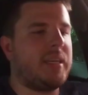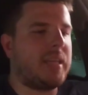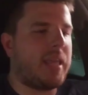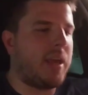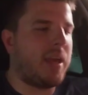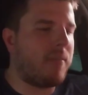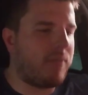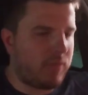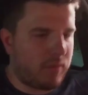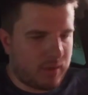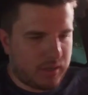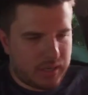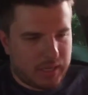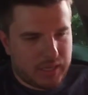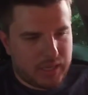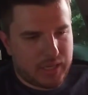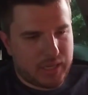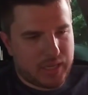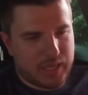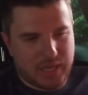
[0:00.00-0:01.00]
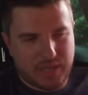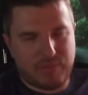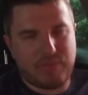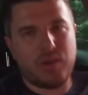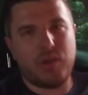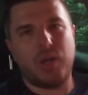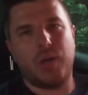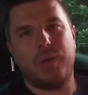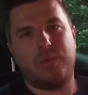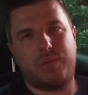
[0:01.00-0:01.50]
definitely if
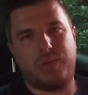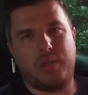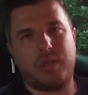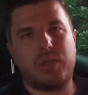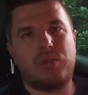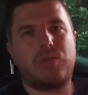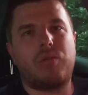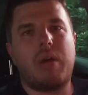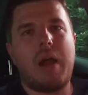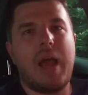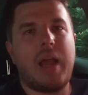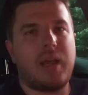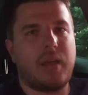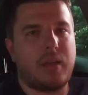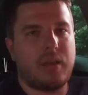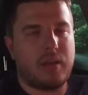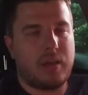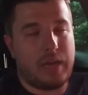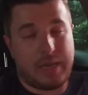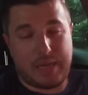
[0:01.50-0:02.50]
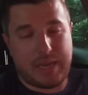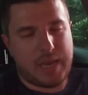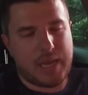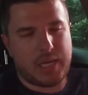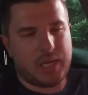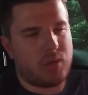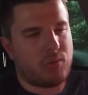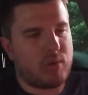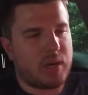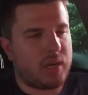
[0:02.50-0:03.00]
you go to the track, like
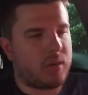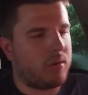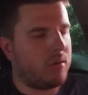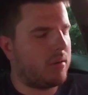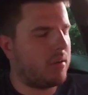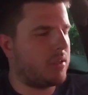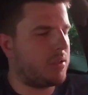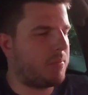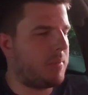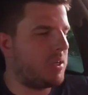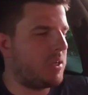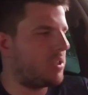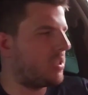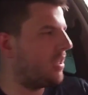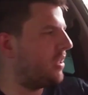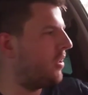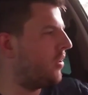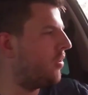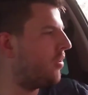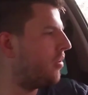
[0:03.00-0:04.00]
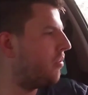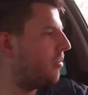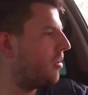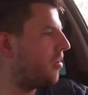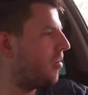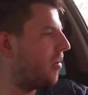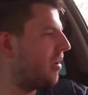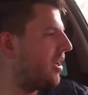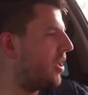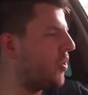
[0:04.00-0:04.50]
any track, not especially the
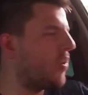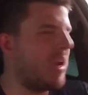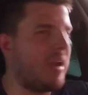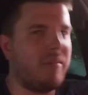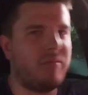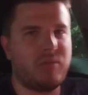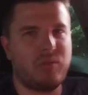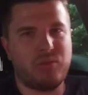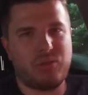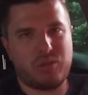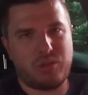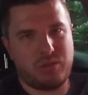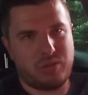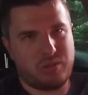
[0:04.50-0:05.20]
Nürburgring, you have to